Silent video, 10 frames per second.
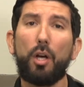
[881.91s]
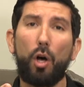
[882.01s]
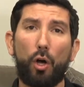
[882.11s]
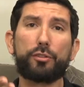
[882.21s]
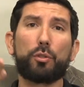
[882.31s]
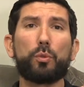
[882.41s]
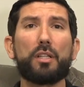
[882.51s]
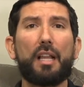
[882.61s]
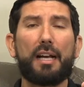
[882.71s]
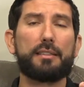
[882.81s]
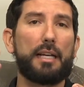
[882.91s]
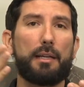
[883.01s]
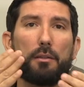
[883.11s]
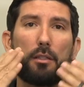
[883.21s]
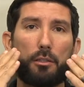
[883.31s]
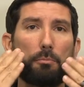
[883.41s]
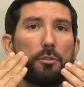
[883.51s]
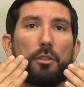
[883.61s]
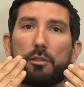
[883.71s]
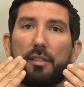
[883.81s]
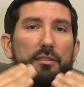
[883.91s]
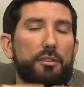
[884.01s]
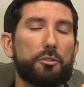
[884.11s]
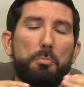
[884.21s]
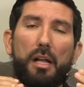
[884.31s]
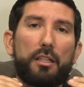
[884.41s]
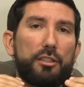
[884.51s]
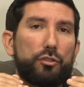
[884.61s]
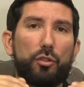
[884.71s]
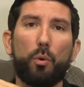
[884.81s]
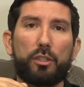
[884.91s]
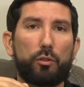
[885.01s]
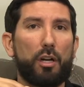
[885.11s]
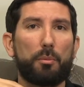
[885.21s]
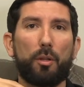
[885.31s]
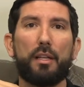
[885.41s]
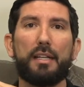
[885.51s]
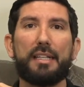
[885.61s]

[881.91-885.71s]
Also realize that their sense of smell is so incredible